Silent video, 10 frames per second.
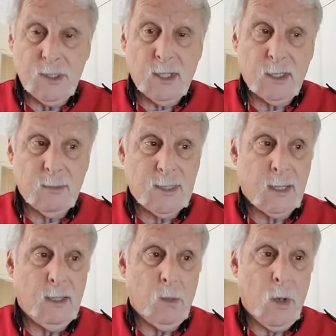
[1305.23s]
We talked about
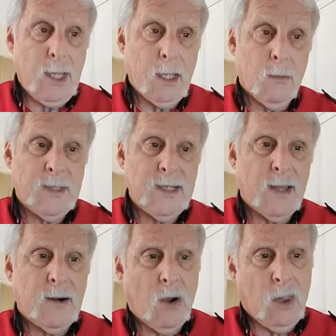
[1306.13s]
that a little while ago, but
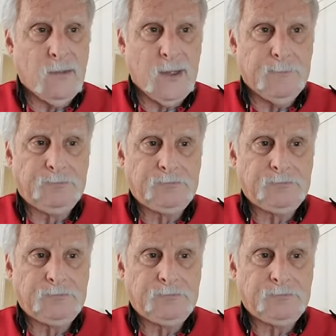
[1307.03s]
not all of it.